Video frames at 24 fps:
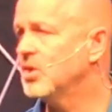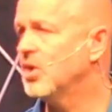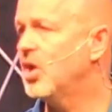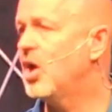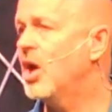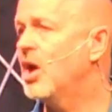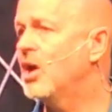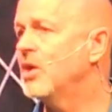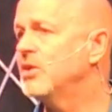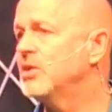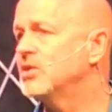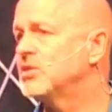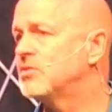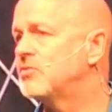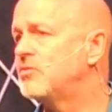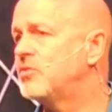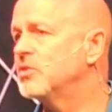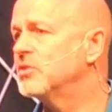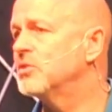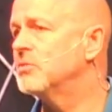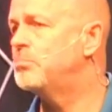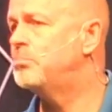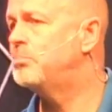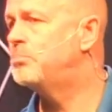Your heart is
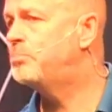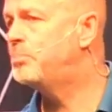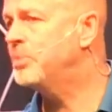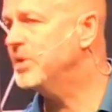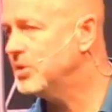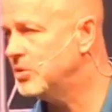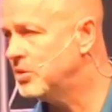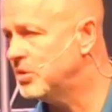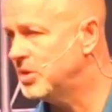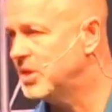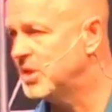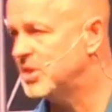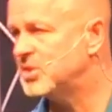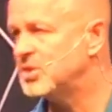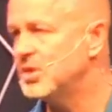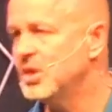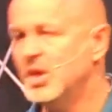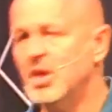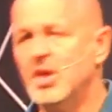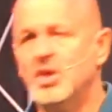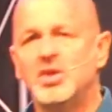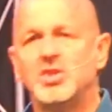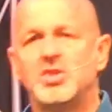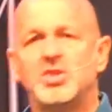full of bitterness.
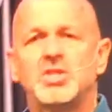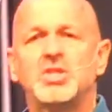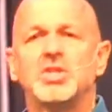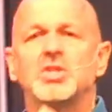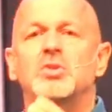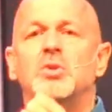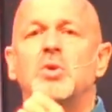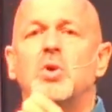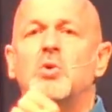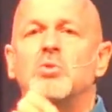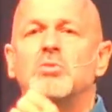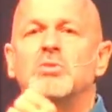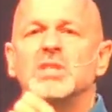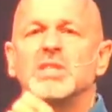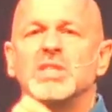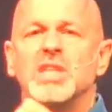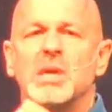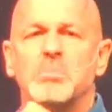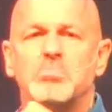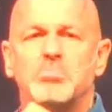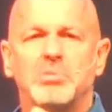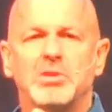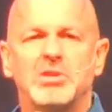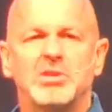You're still holding
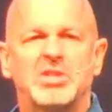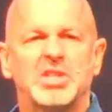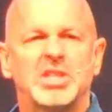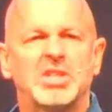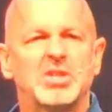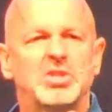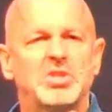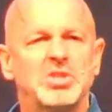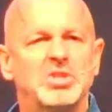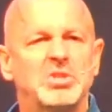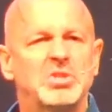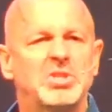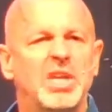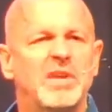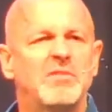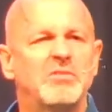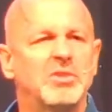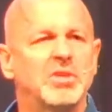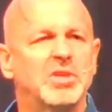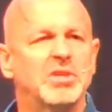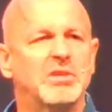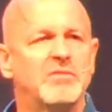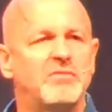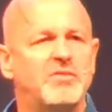that person and you're
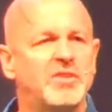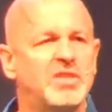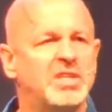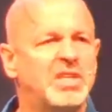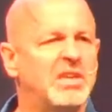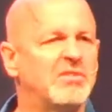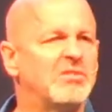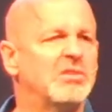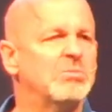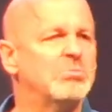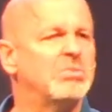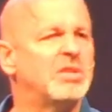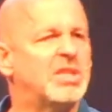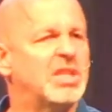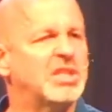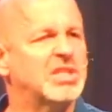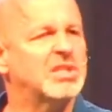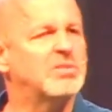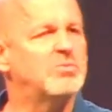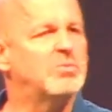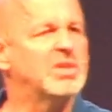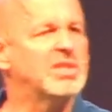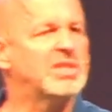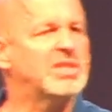never going to forgive them
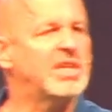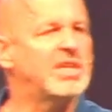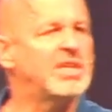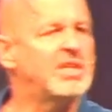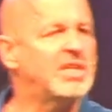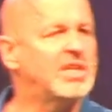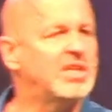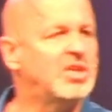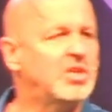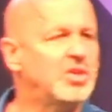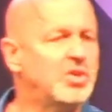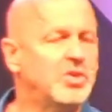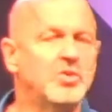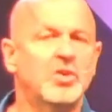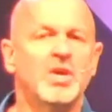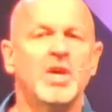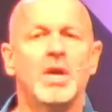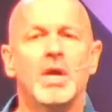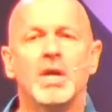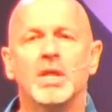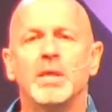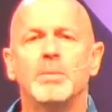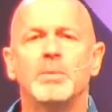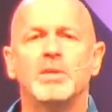because of what they did to you.
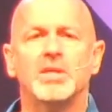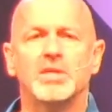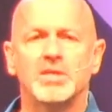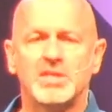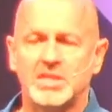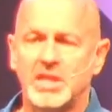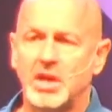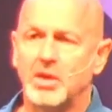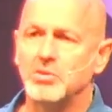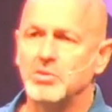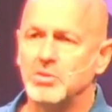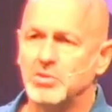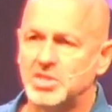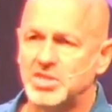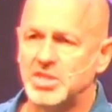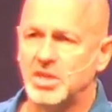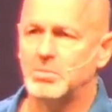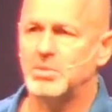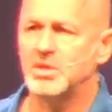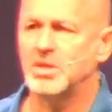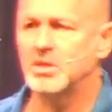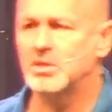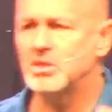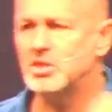Let me just tell you
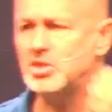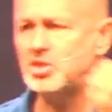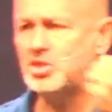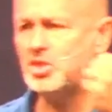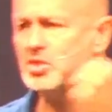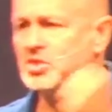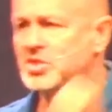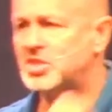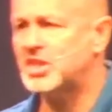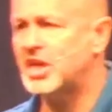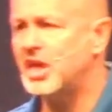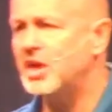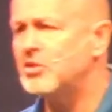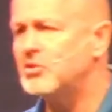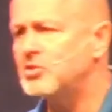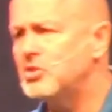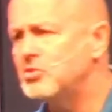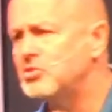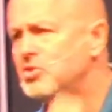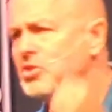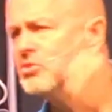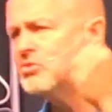something, and this should scare you.